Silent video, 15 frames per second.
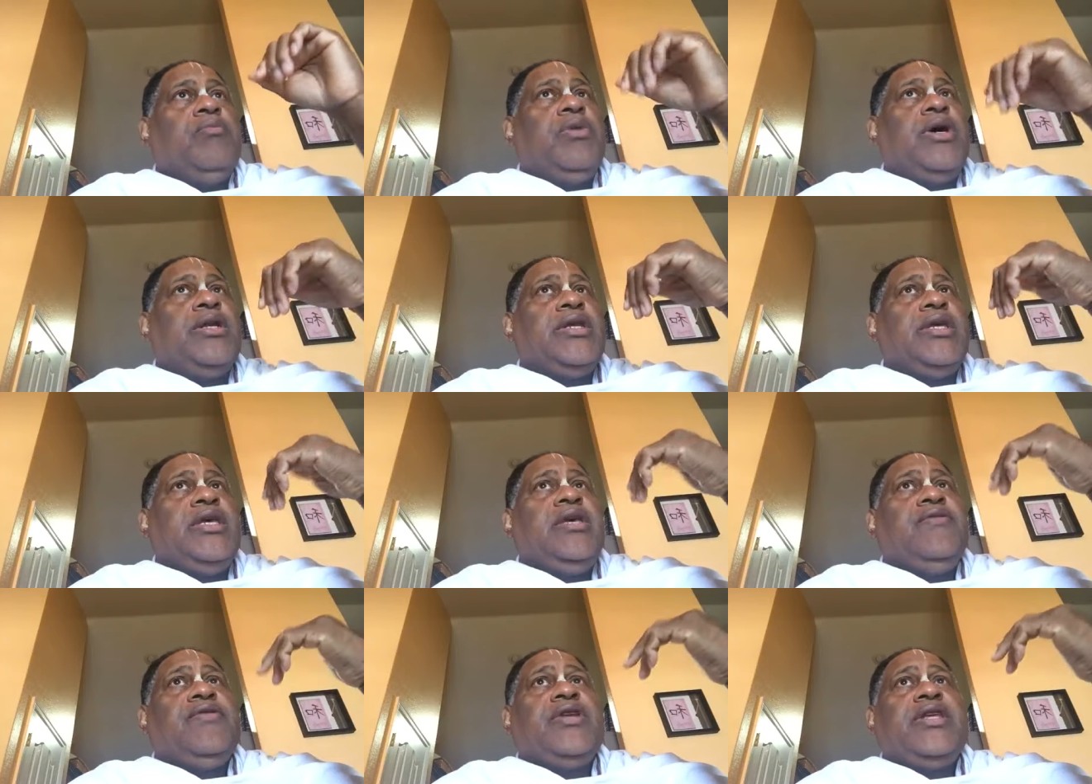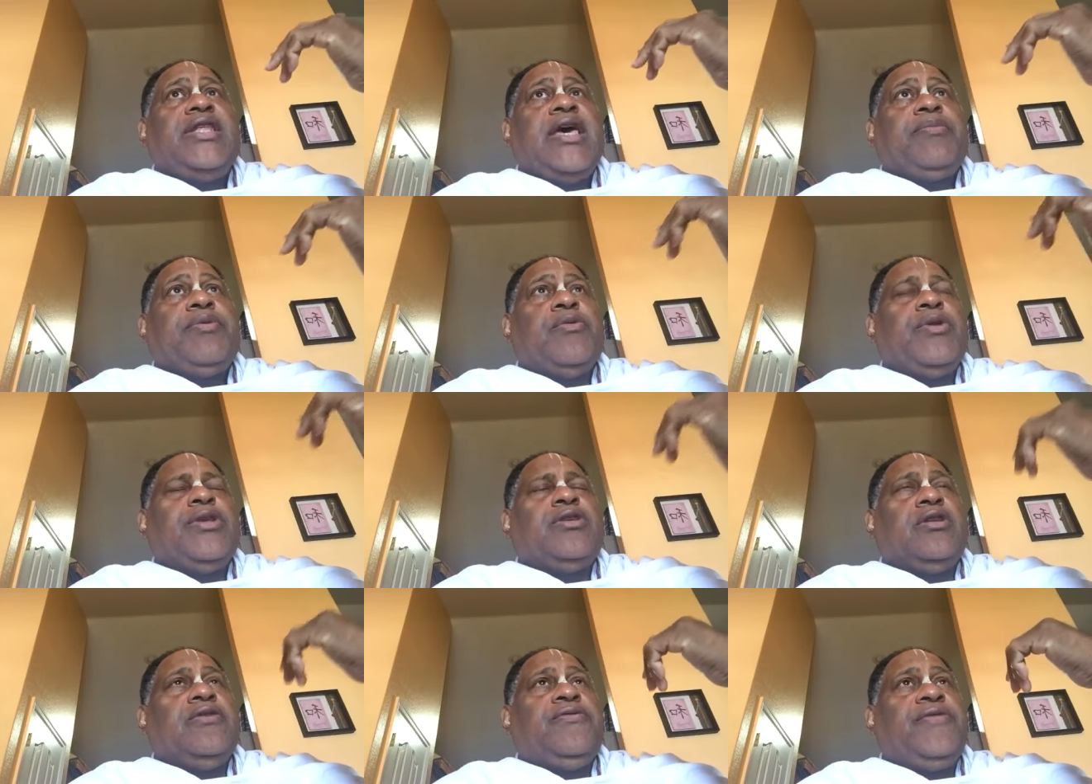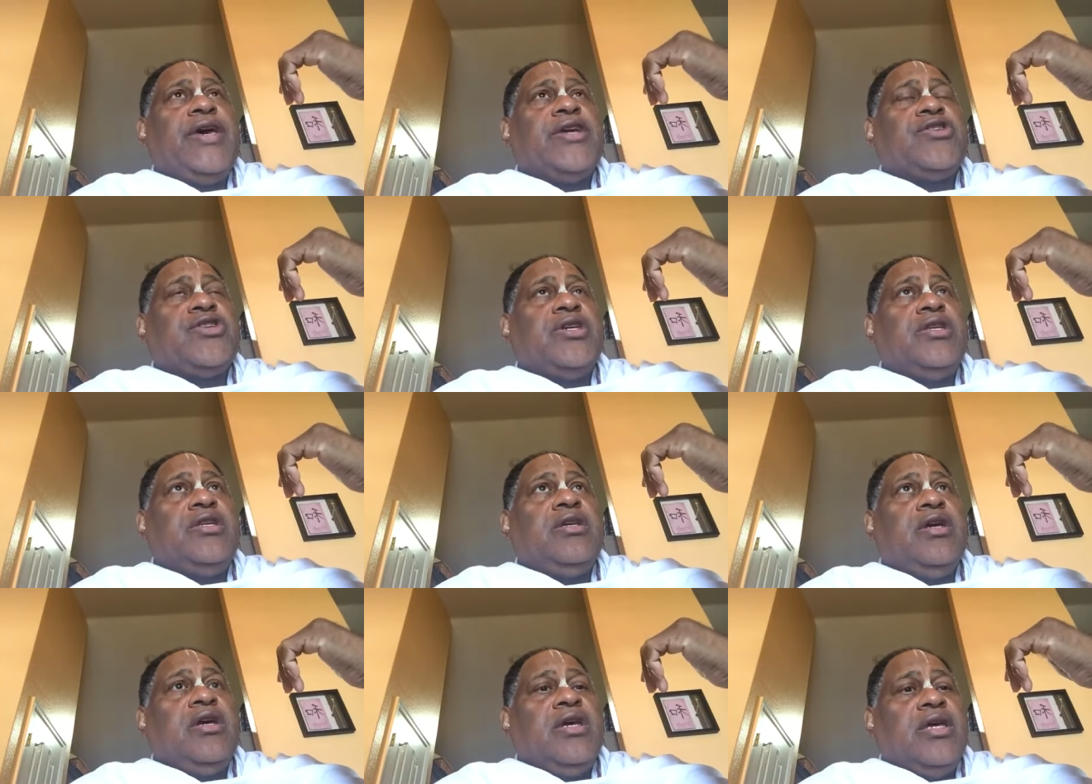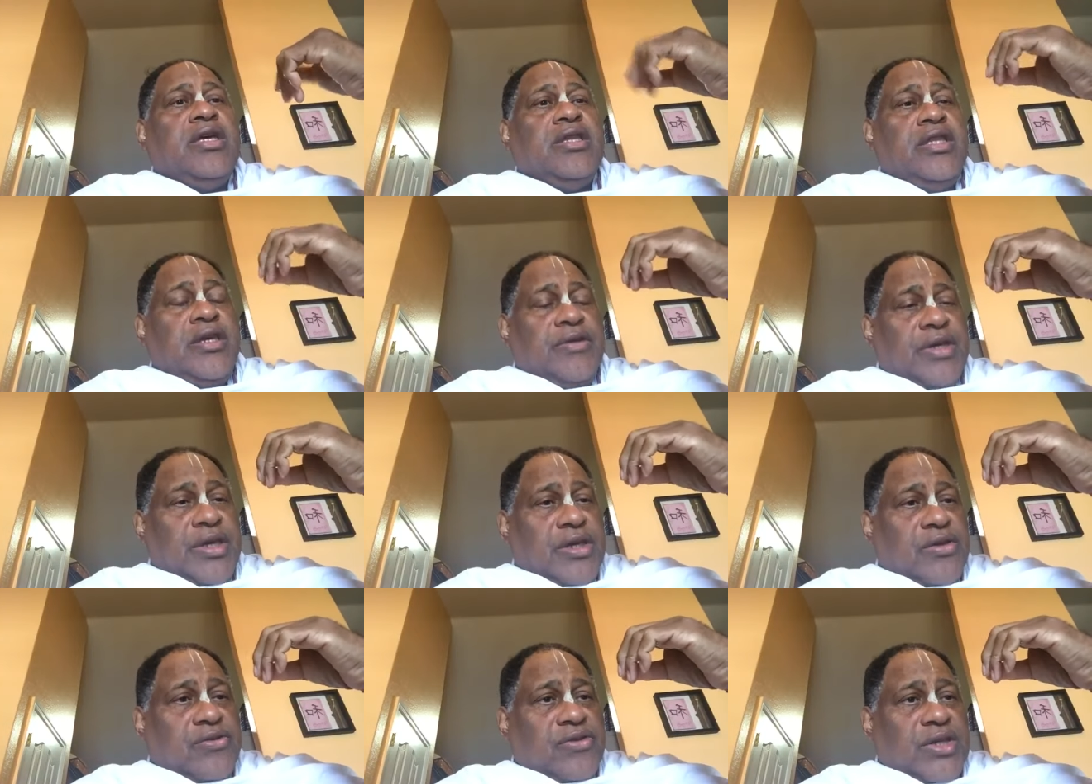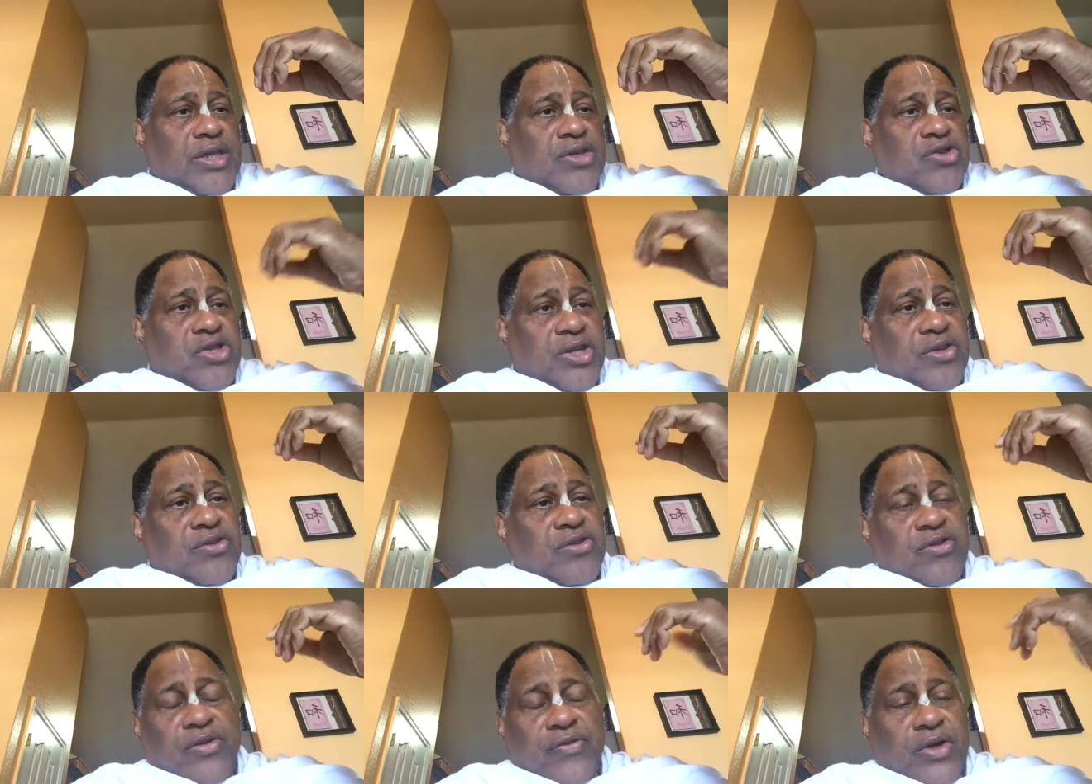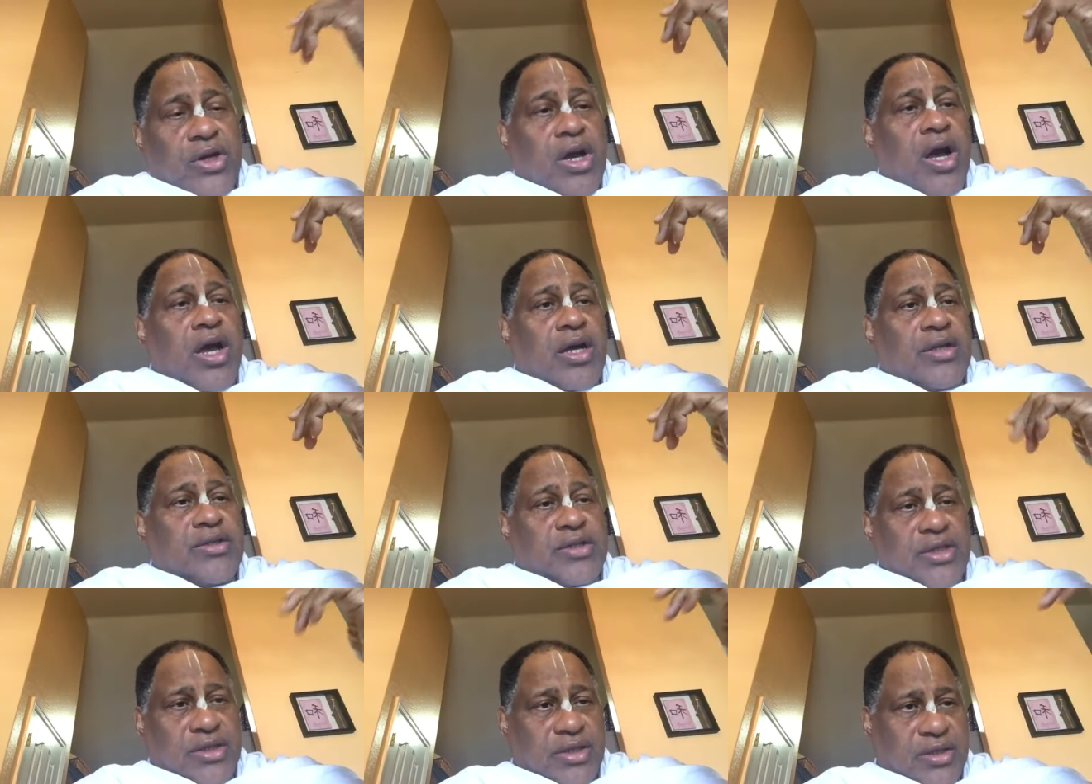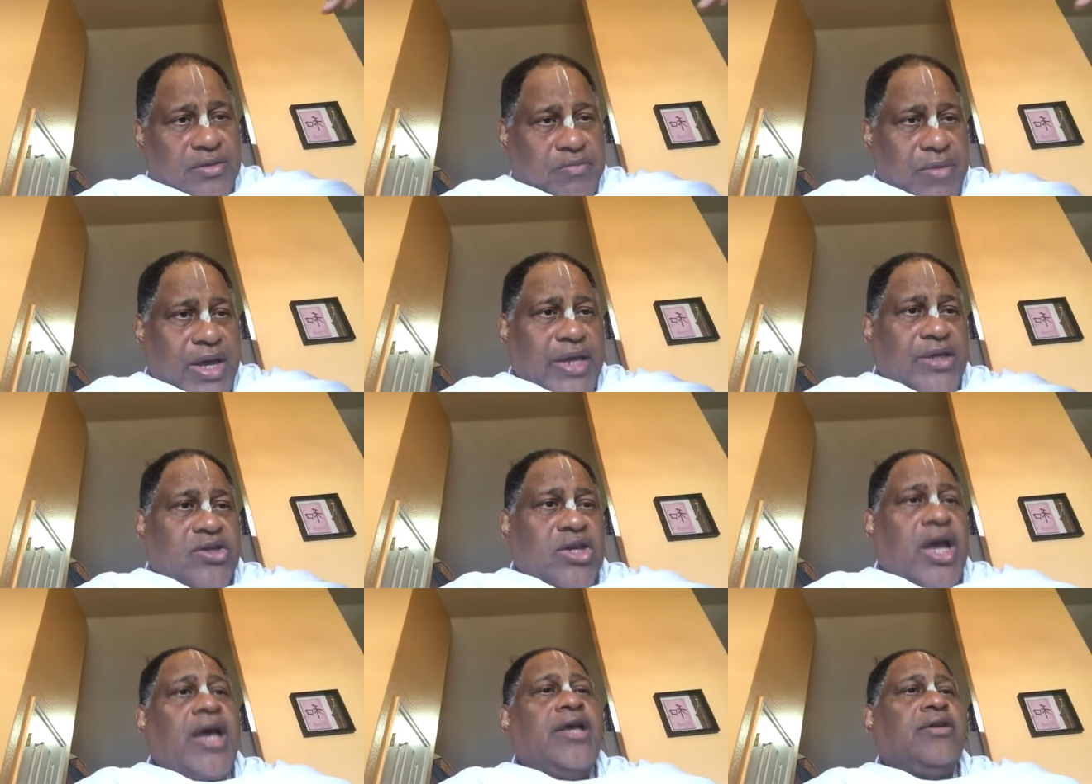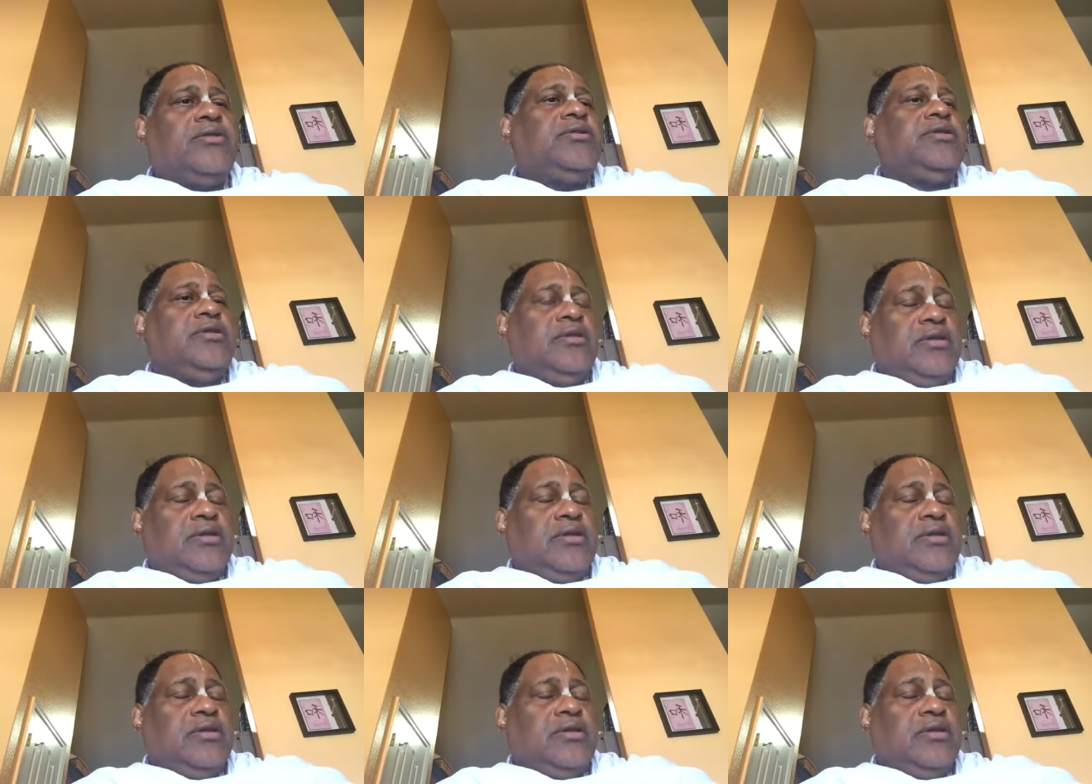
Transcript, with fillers: But even in that parental affection, there is the genesis of a cause. This is my child.